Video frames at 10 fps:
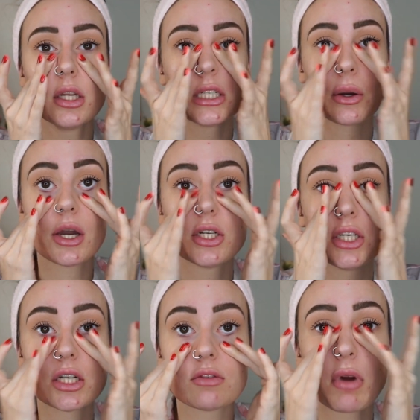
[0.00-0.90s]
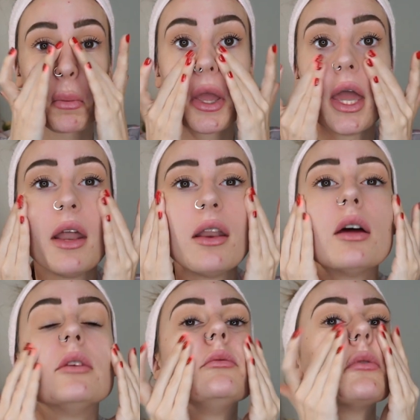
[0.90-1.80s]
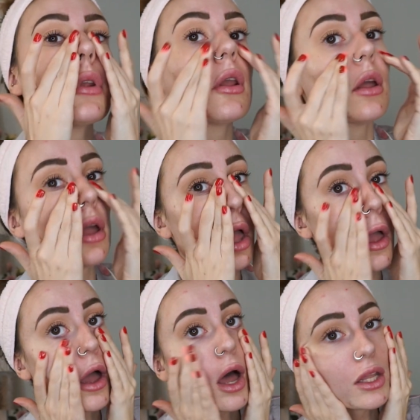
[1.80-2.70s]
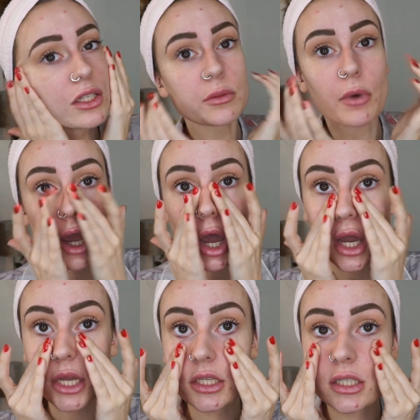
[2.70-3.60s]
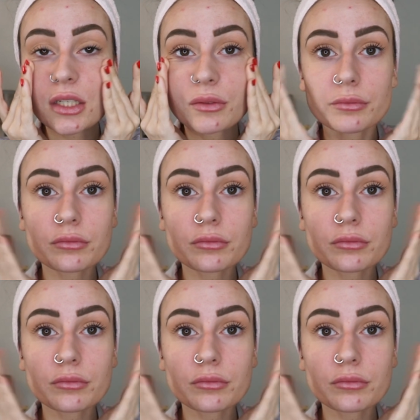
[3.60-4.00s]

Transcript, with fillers: so I just rub it in under my eyes.